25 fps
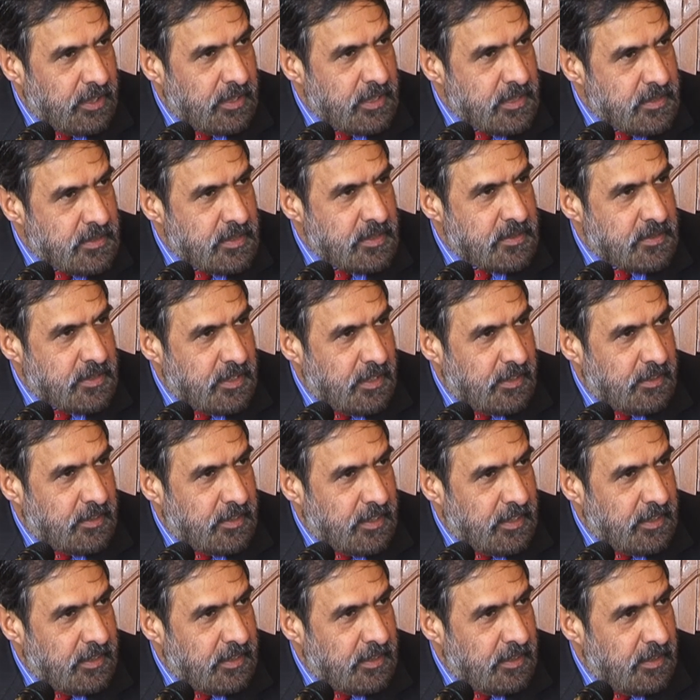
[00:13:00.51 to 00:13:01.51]

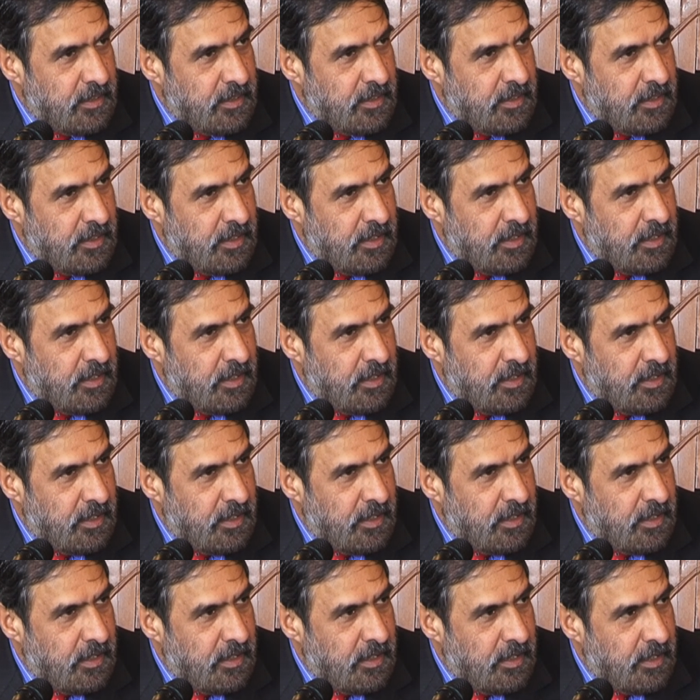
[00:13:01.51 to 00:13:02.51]
consistently
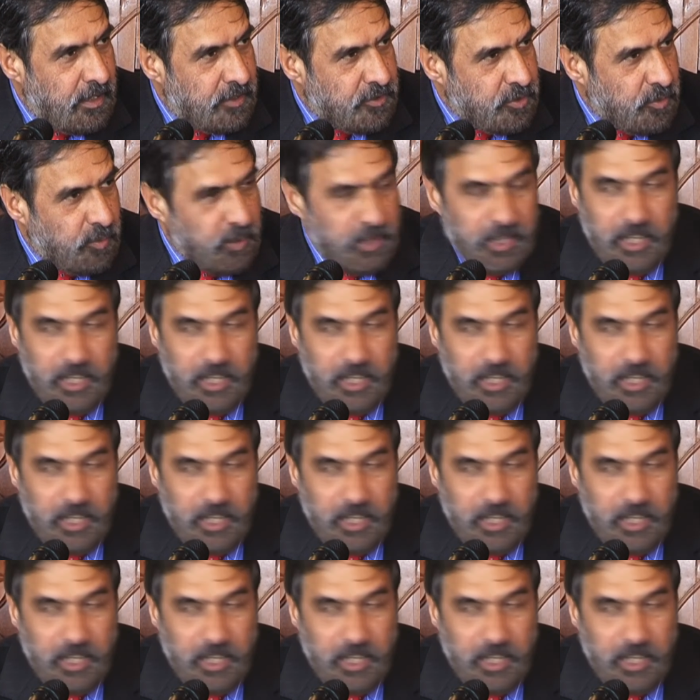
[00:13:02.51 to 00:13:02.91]
at over